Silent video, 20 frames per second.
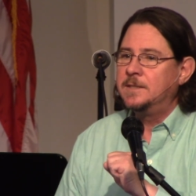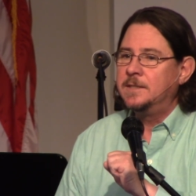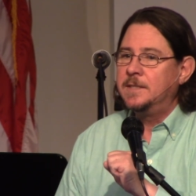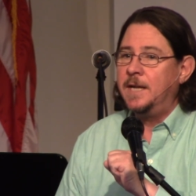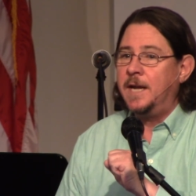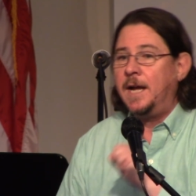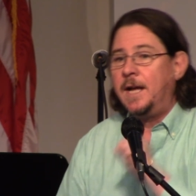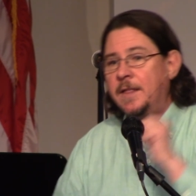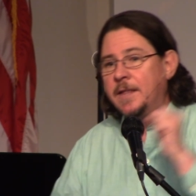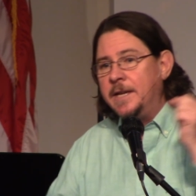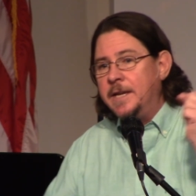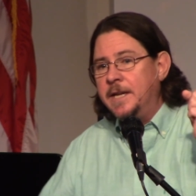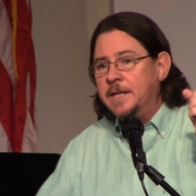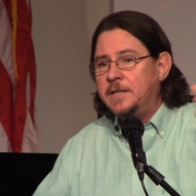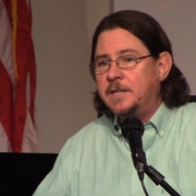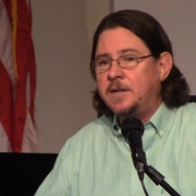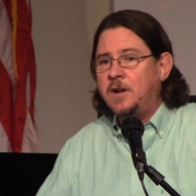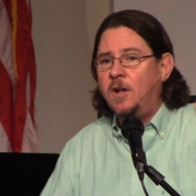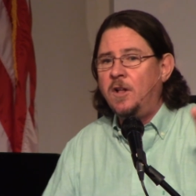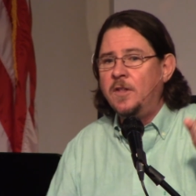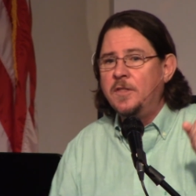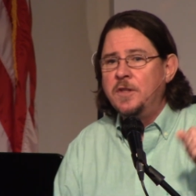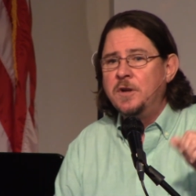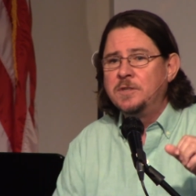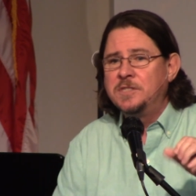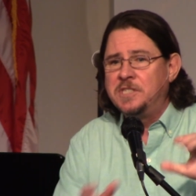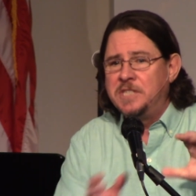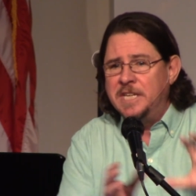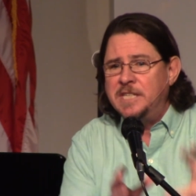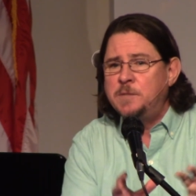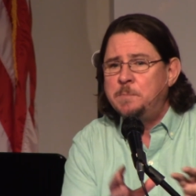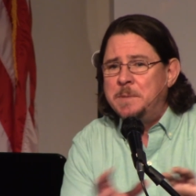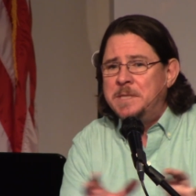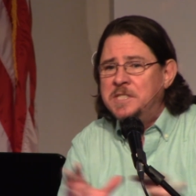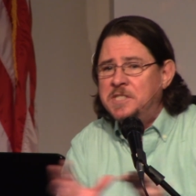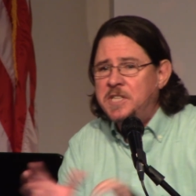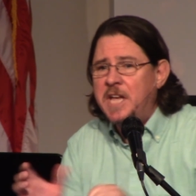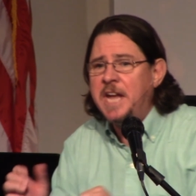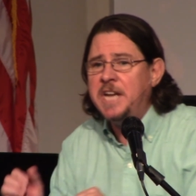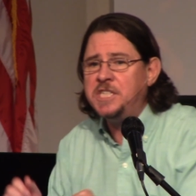Yeah, they get to call them those
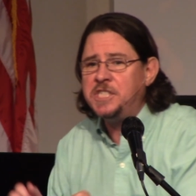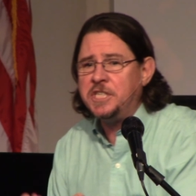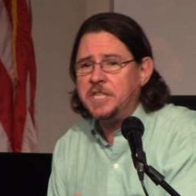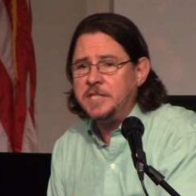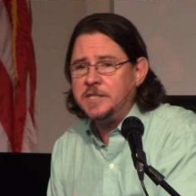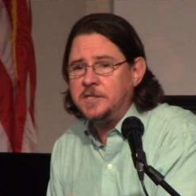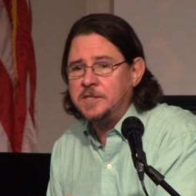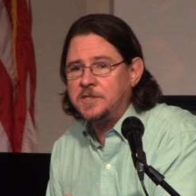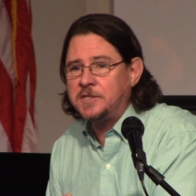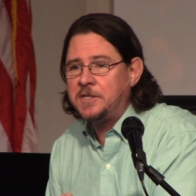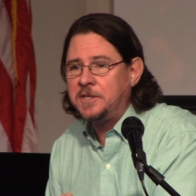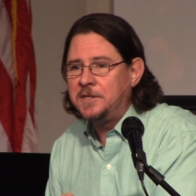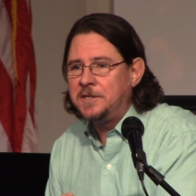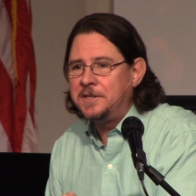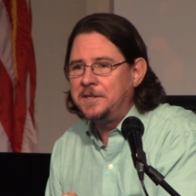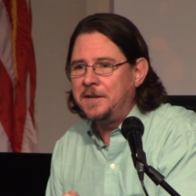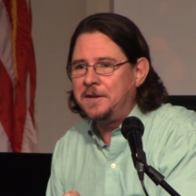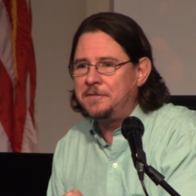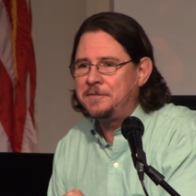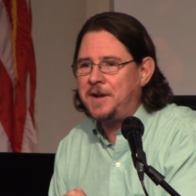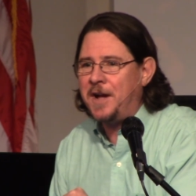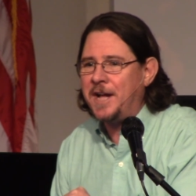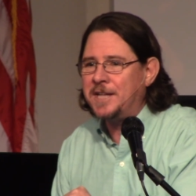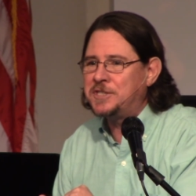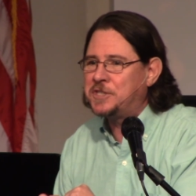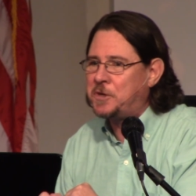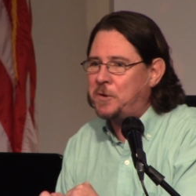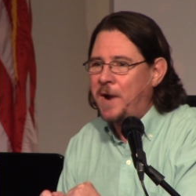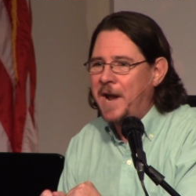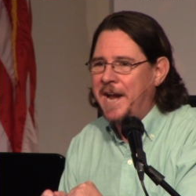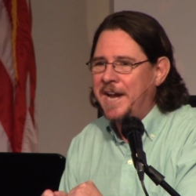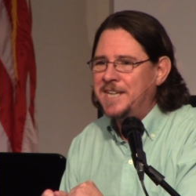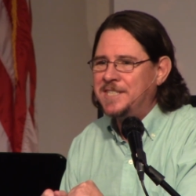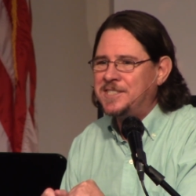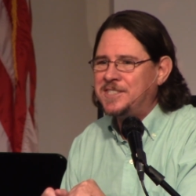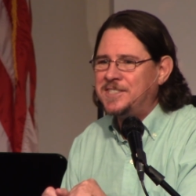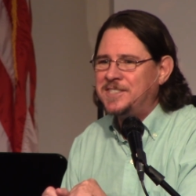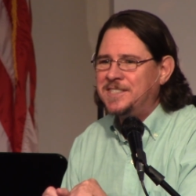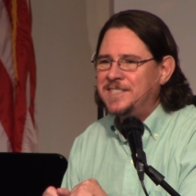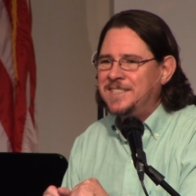dispensations of God's
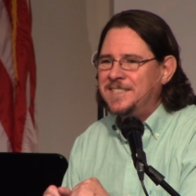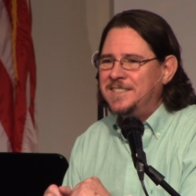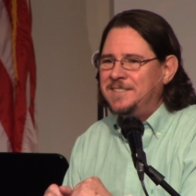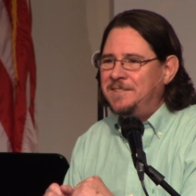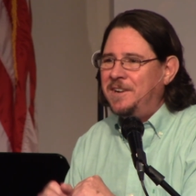grace.